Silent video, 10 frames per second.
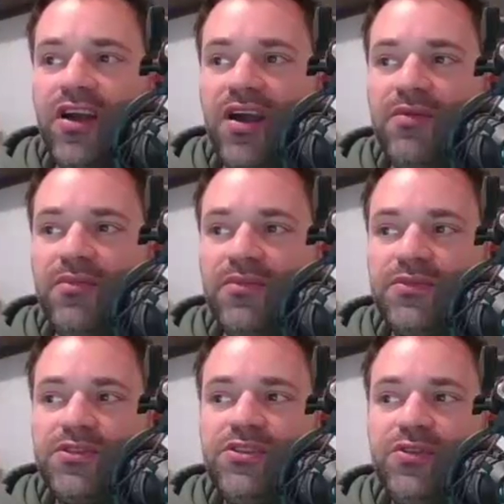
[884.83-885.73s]
I'm
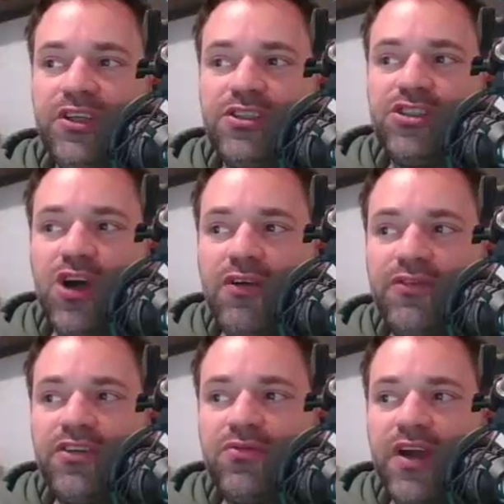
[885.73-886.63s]
doing
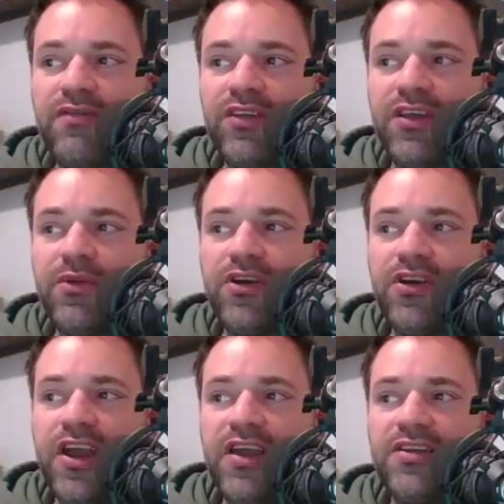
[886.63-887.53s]
soft rev
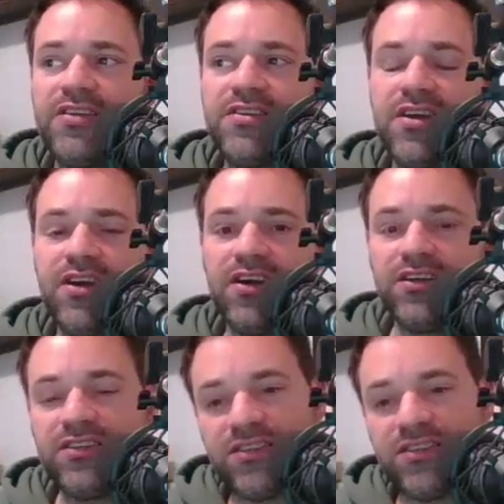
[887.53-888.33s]
limiter at uh,